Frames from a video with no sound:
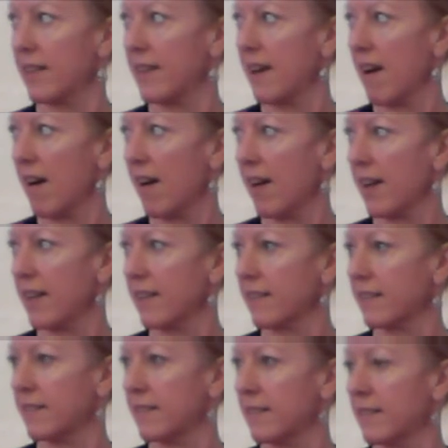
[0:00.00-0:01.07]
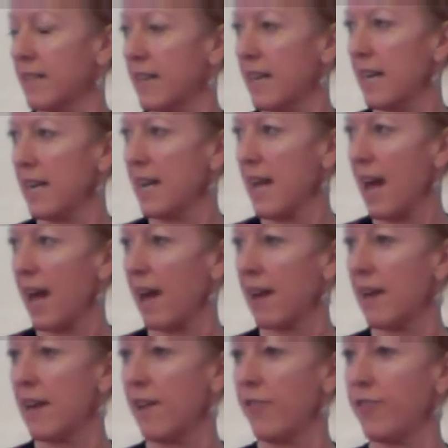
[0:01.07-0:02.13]
the eyes.
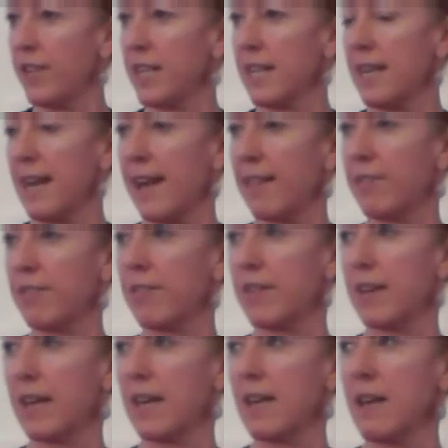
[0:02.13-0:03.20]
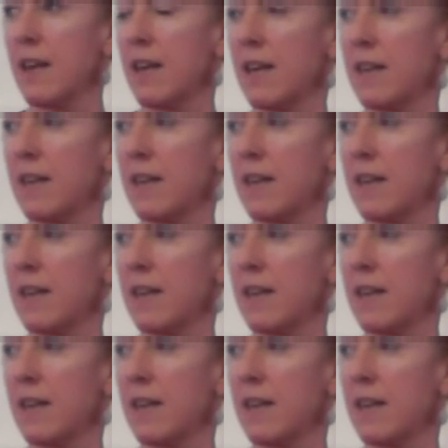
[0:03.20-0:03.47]
Inhale, lifting and lengthening.